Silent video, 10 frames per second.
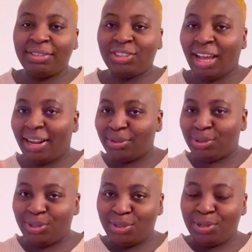Shout out
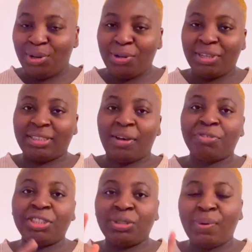to you. You know yourself.
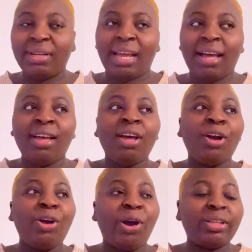She's the one that
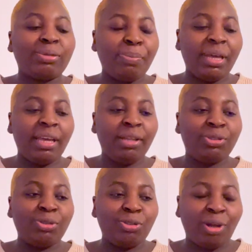got me
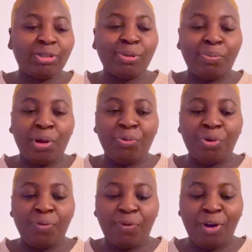into Dr.
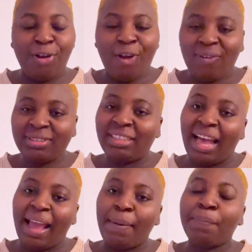Monroe for a long
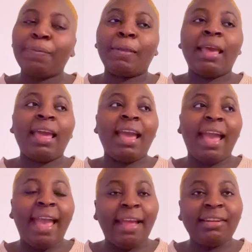time,
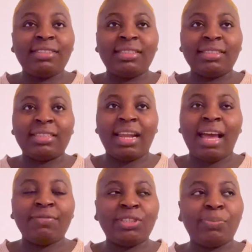and since then
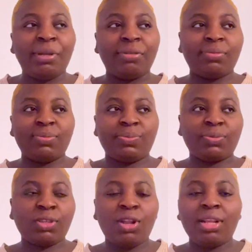I've just been,
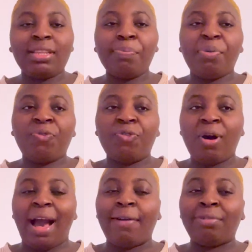not before,
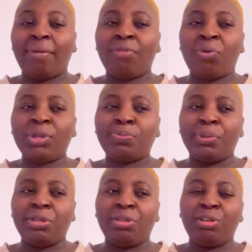I've always
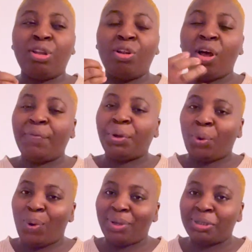been loving
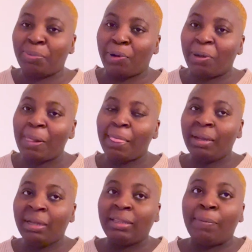quotes, but
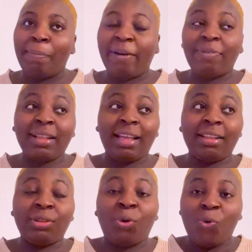the fact
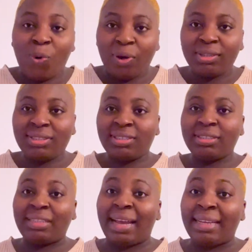that the quotes
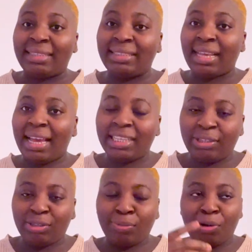that he says,
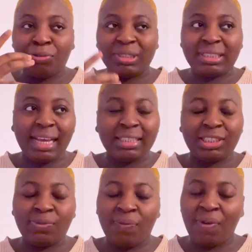Dr. Monroe says,
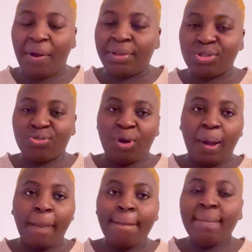is very
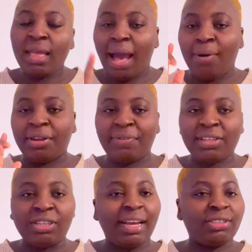strong. I would
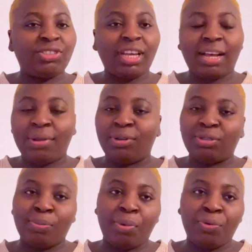advise you guys to check out
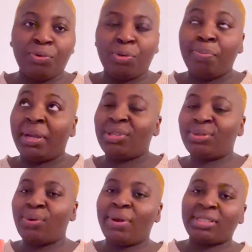Dr. Monroe. May he
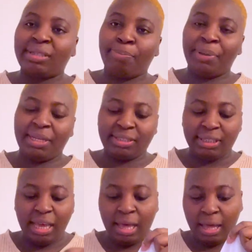so rest in peace.
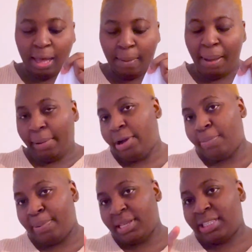
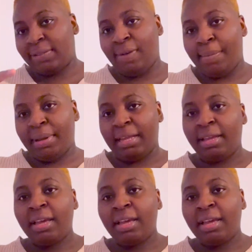God bless his family.